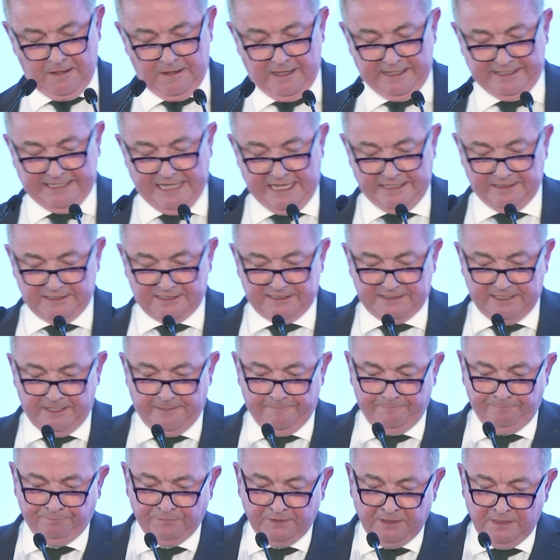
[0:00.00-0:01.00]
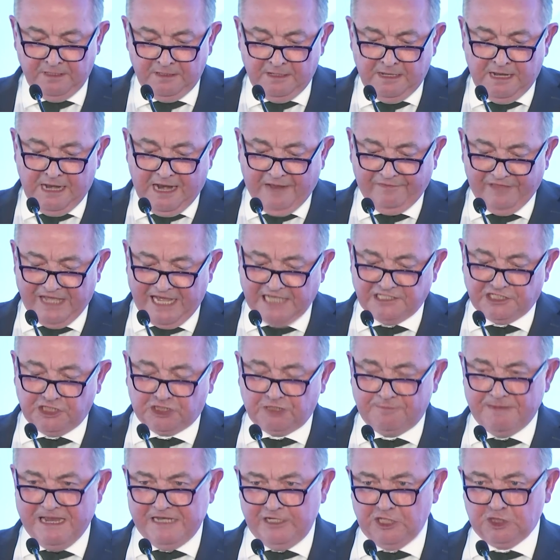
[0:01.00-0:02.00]
against it. And that is a
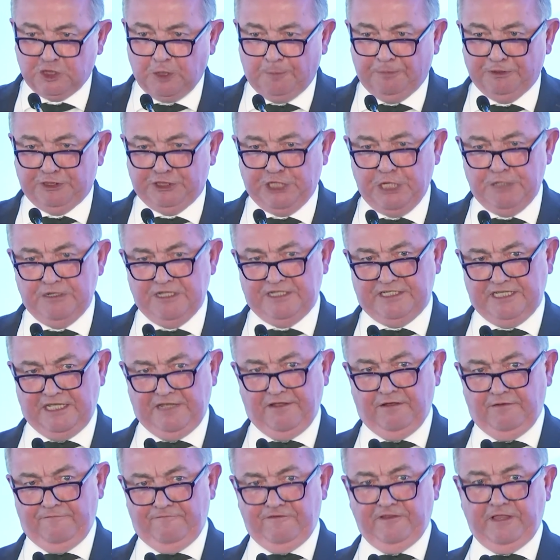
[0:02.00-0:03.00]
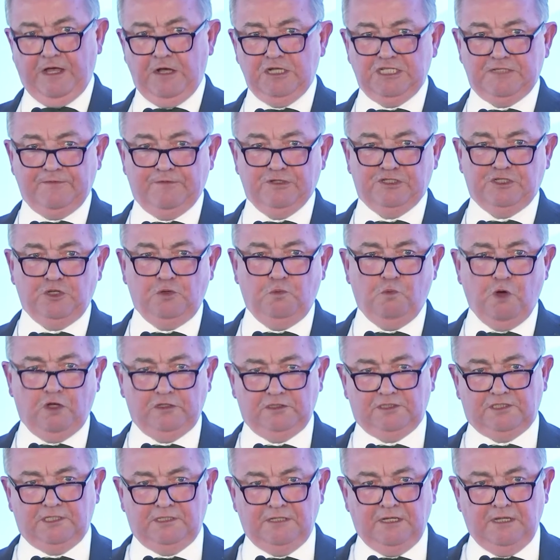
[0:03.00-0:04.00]
tremendous opportunity for those of us who
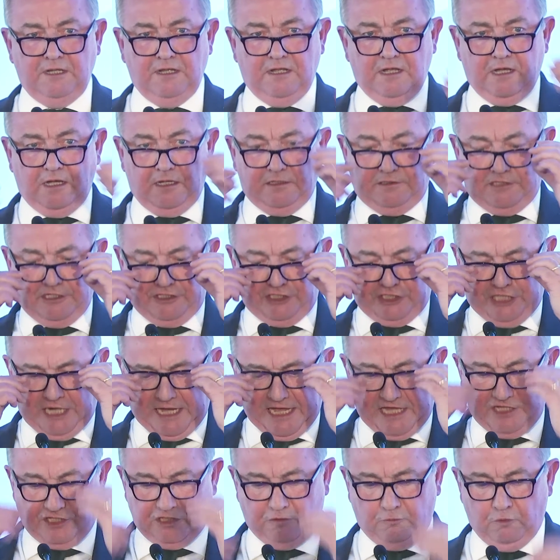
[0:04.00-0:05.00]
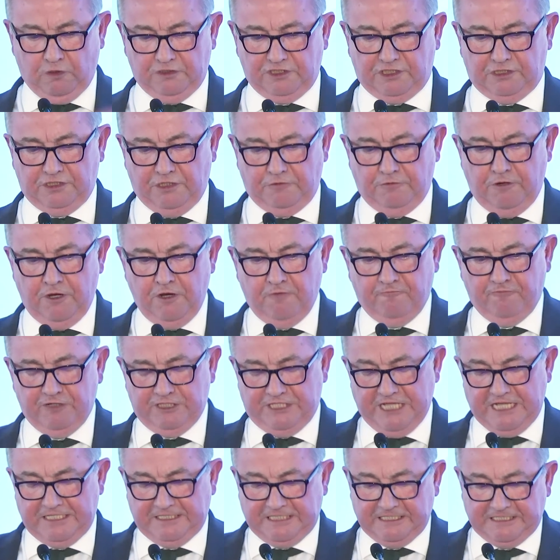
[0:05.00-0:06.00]
want to change and want to
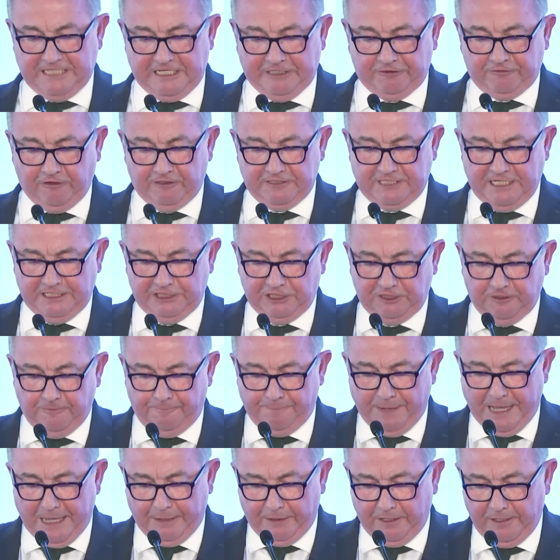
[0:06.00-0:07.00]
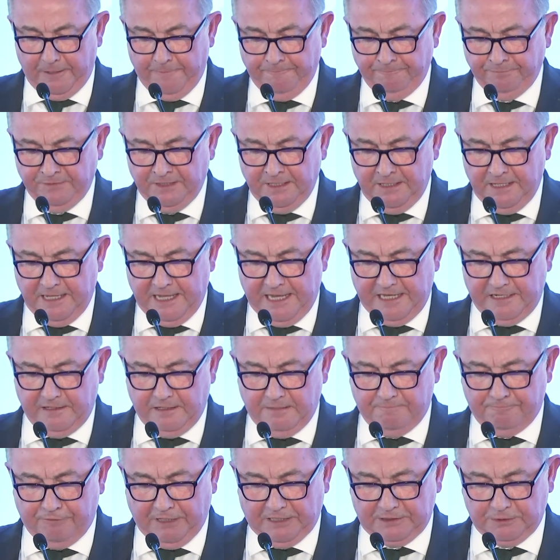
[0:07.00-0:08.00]
resist the centralisation of power
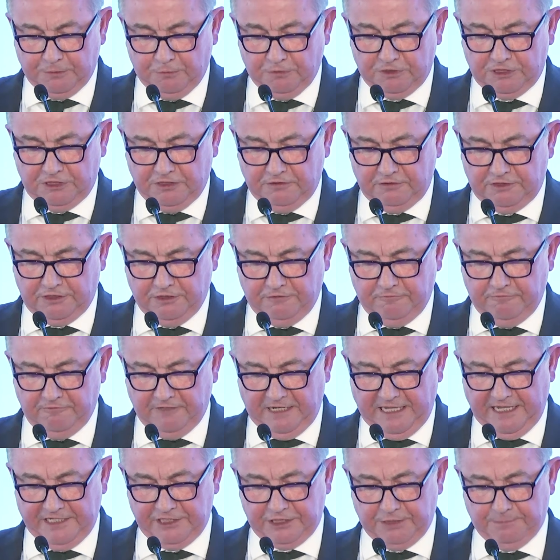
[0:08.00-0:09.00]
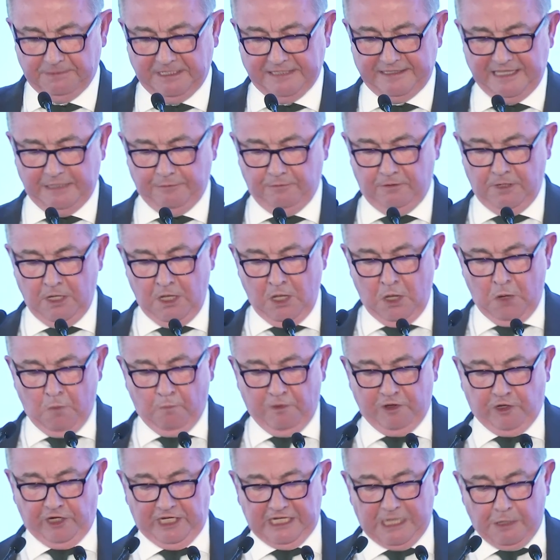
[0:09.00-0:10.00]
in Brussels to relate to them. And I think
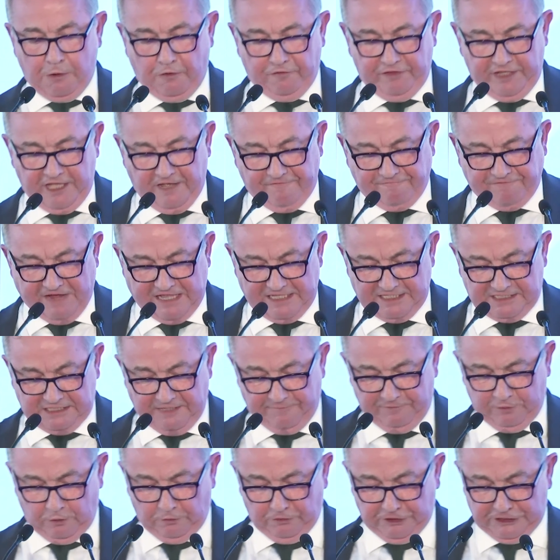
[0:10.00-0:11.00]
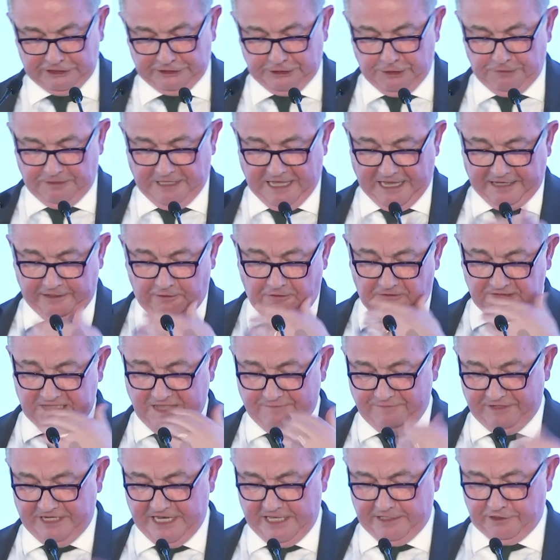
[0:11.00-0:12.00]
we've got to go on the offensive in order to do that and not
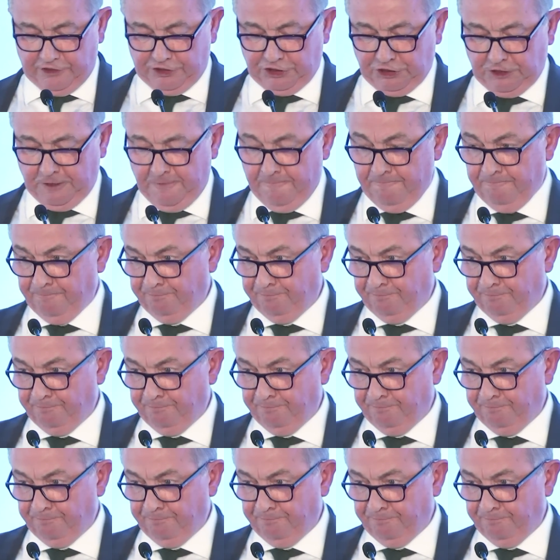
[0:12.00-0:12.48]
give an inch.